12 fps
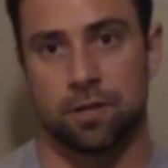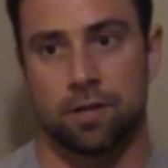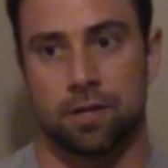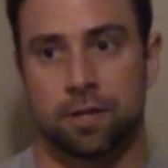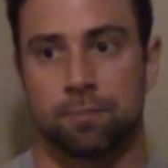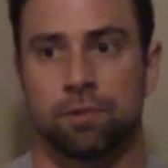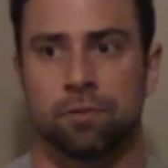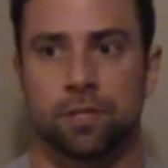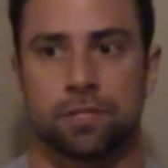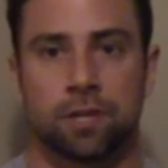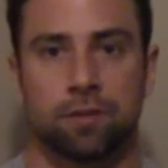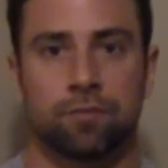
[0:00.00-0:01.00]
it can be really
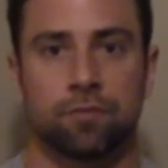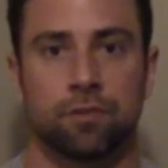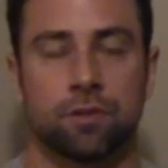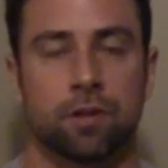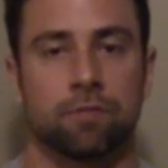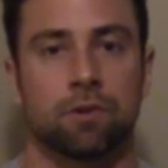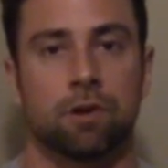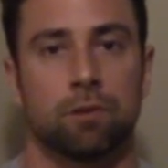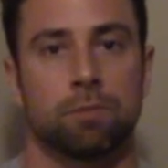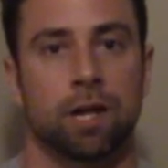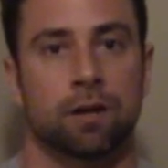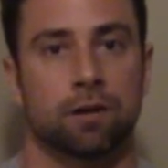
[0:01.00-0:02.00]
tough if you don't have a
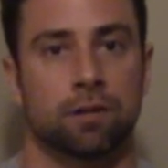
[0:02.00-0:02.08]
gallbladder.